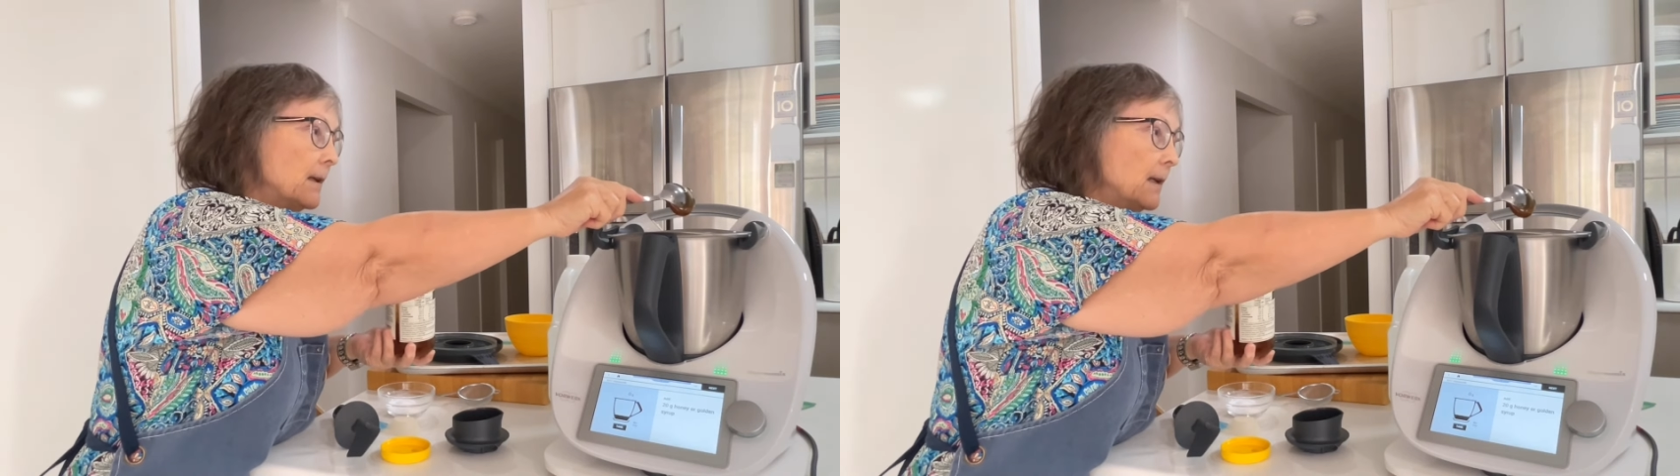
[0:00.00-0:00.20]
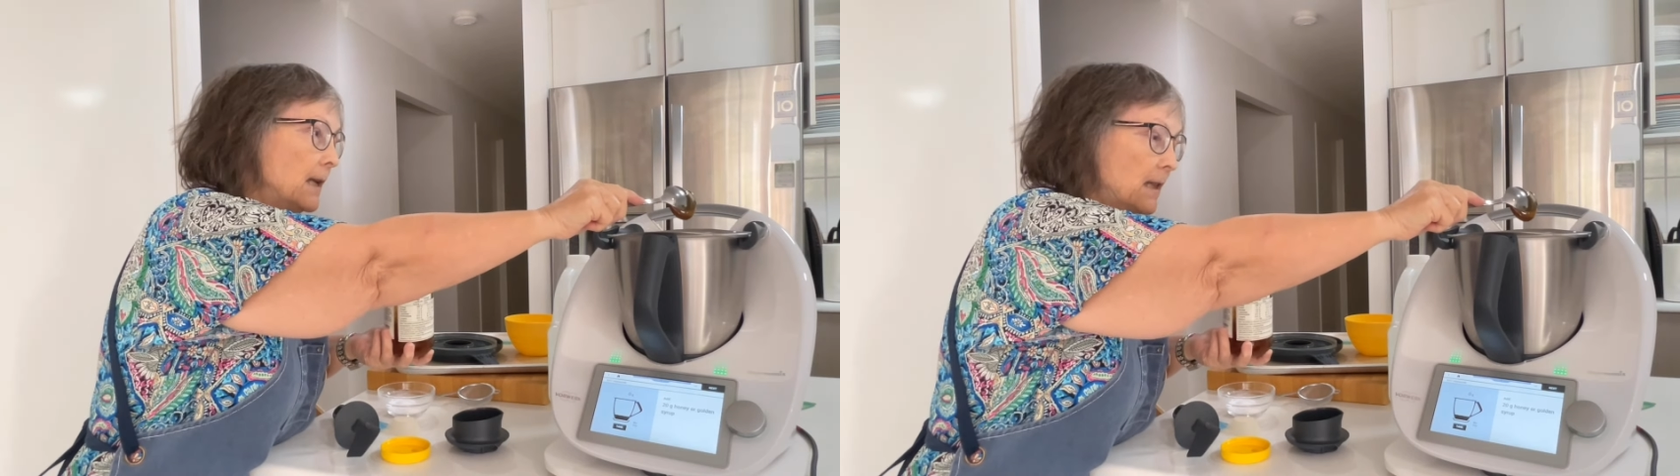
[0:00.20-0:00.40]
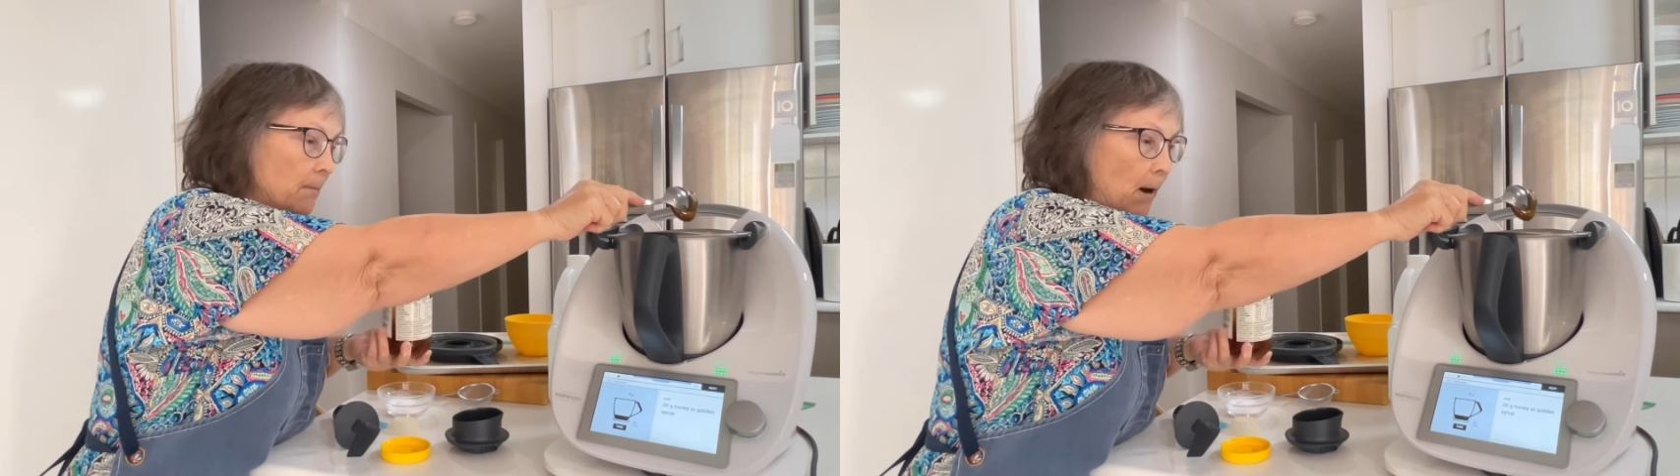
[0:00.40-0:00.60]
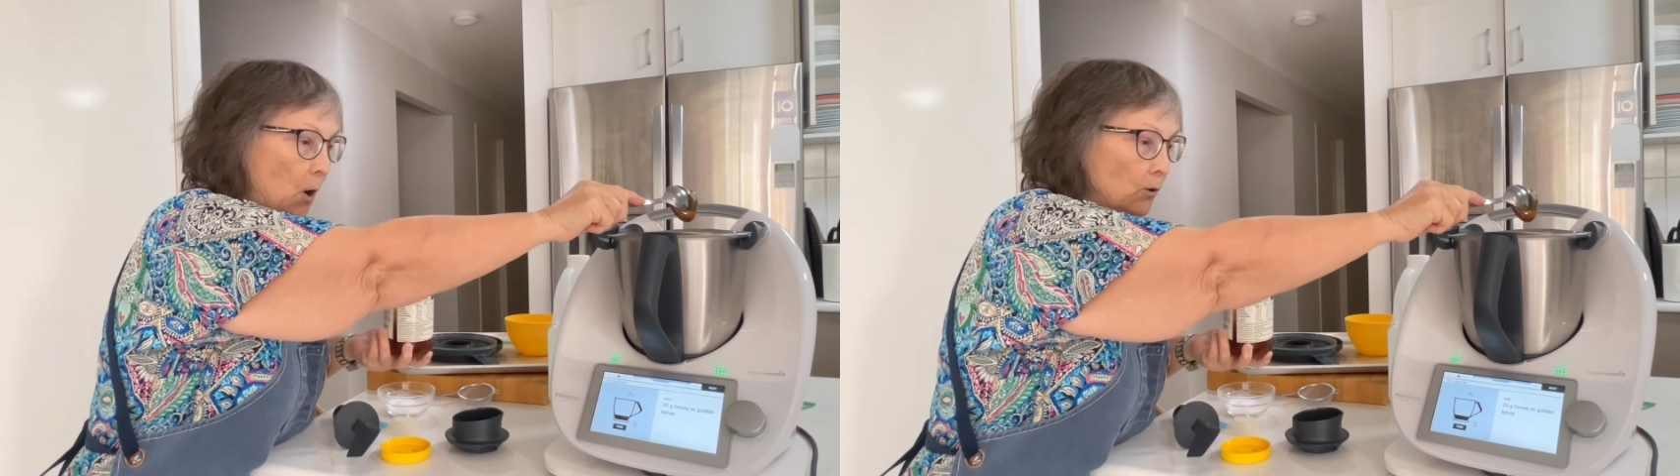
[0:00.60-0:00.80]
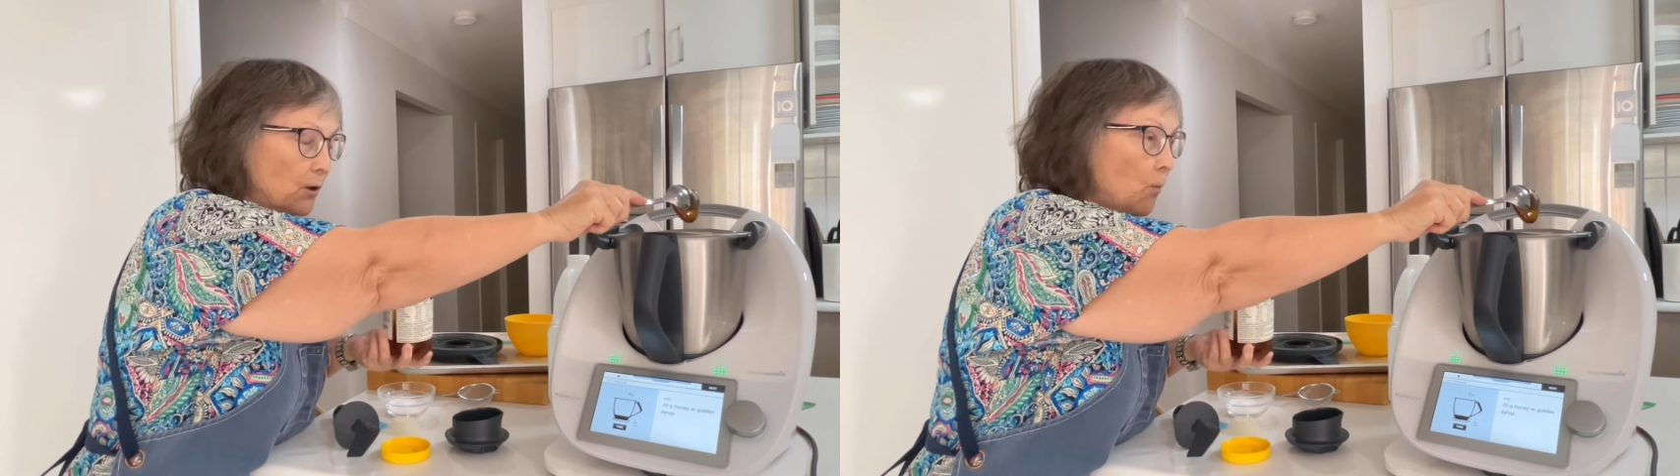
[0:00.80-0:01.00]
in the
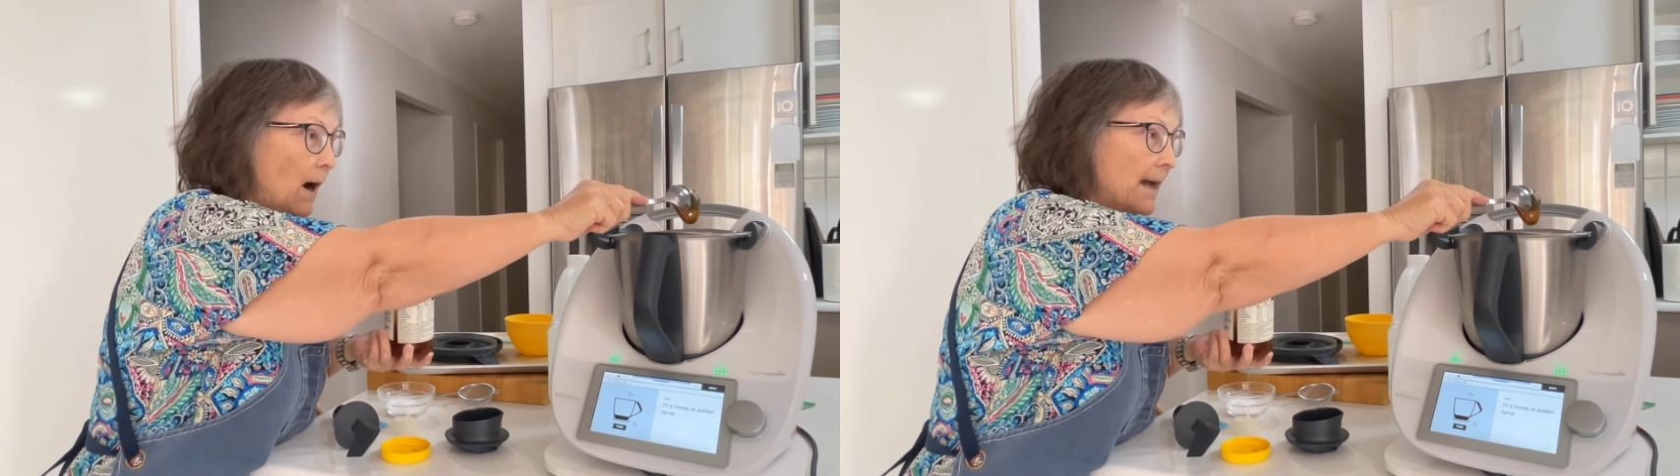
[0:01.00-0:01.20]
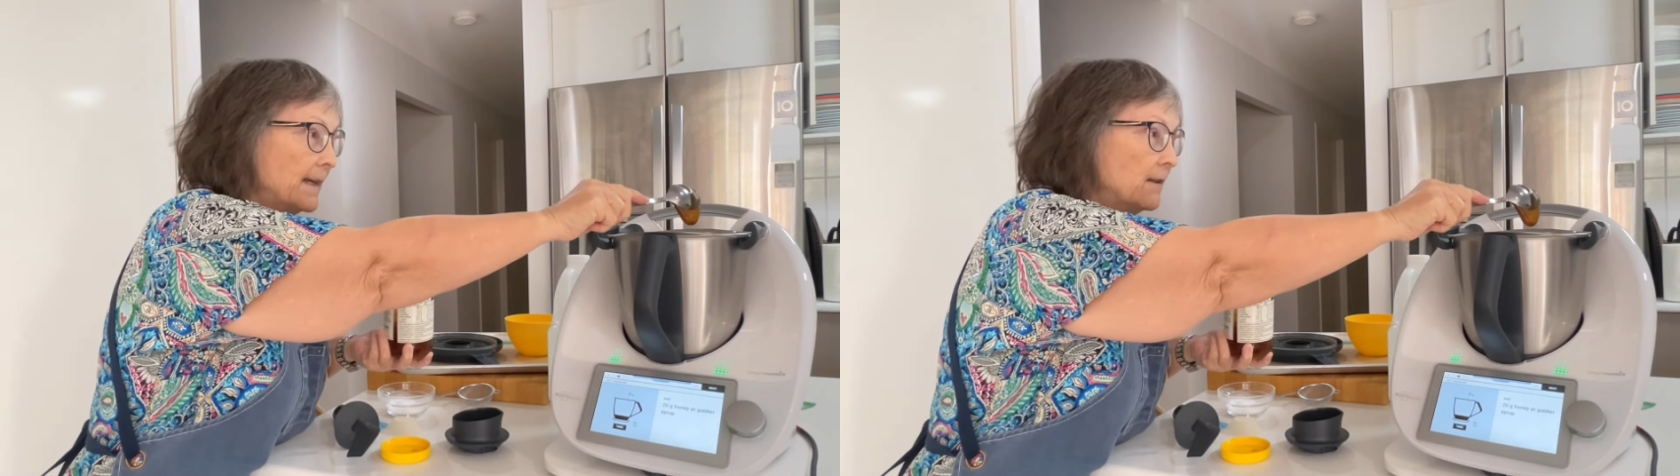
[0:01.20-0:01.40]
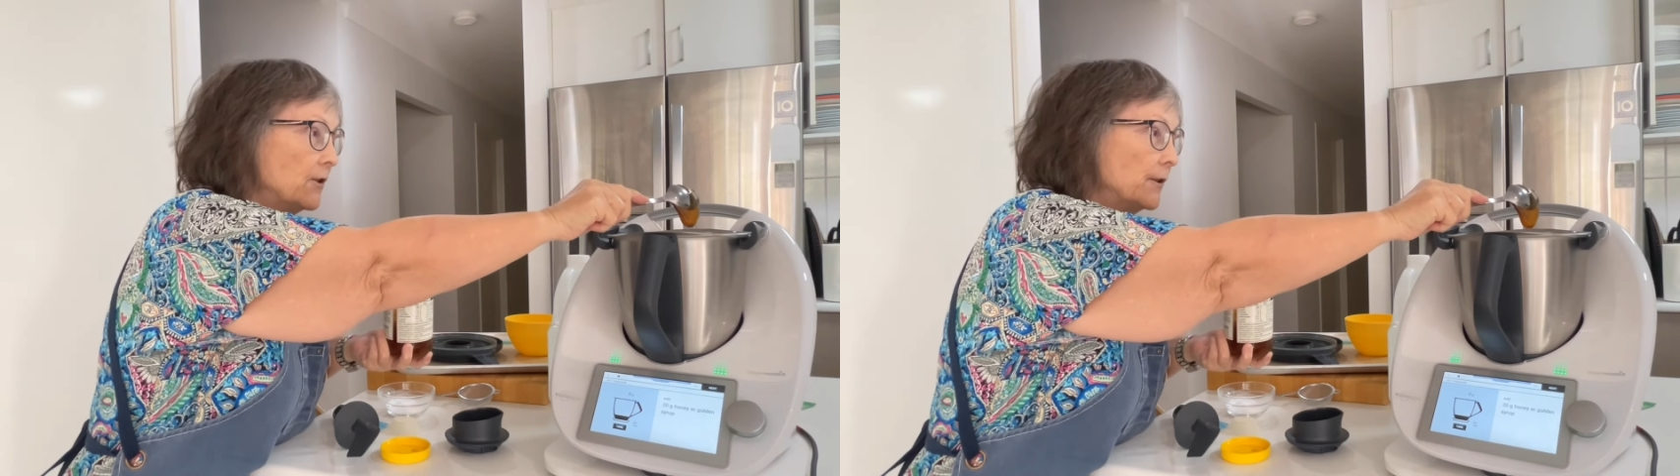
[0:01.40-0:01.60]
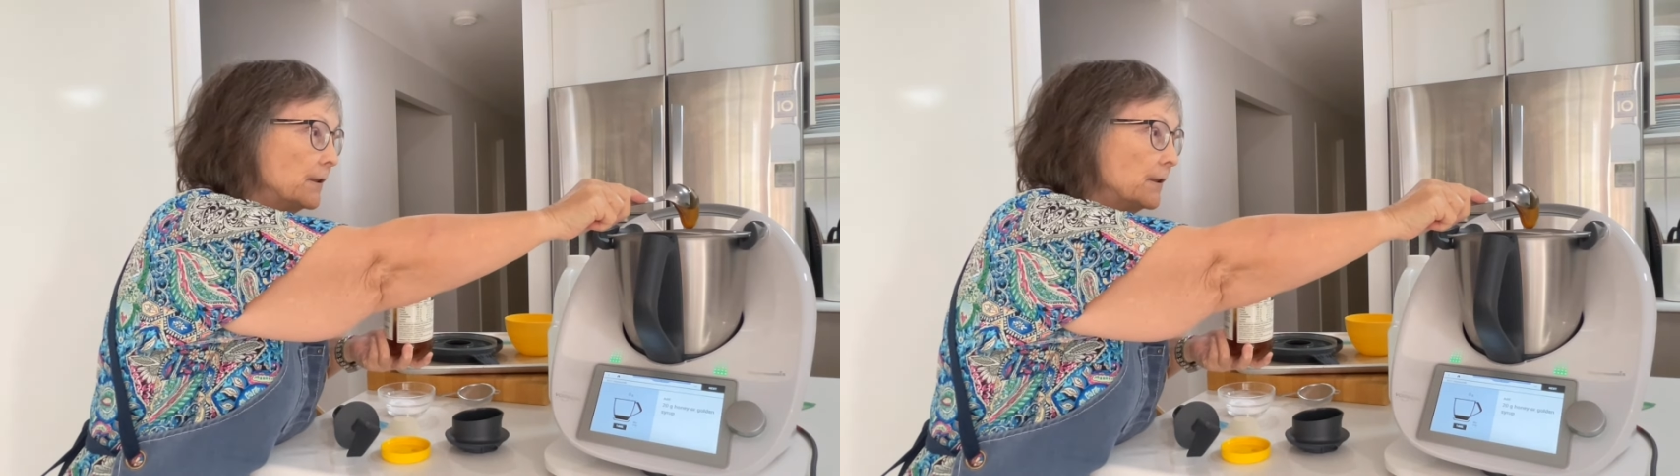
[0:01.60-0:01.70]
bowl you weigh it into,